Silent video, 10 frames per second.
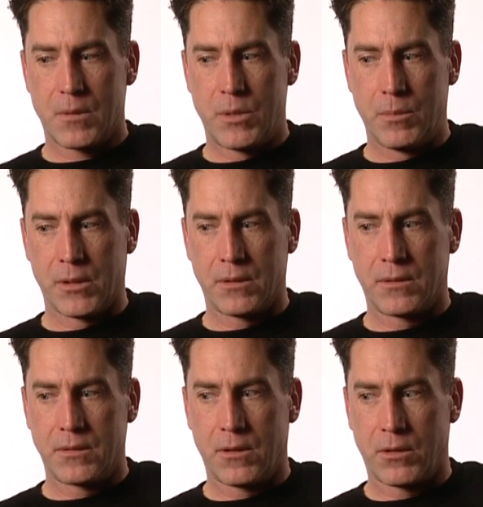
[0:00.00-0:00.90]
people
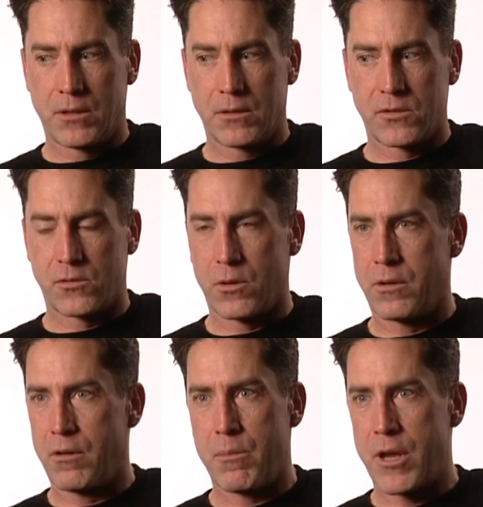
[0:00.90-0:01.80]
going to
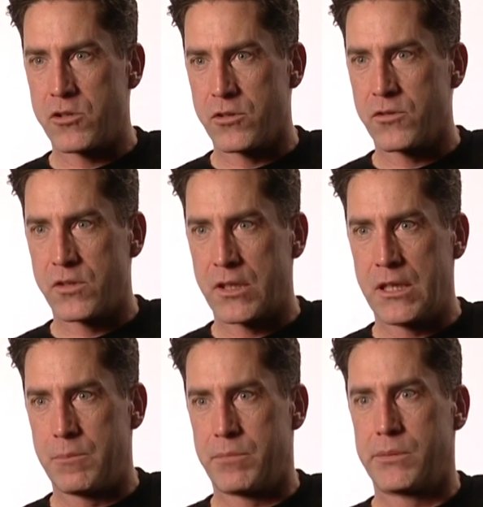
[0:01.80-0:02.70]
extraordinary measures to
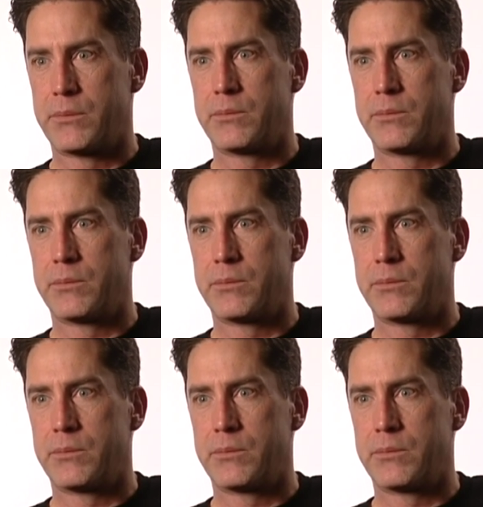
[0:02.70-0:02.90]
keep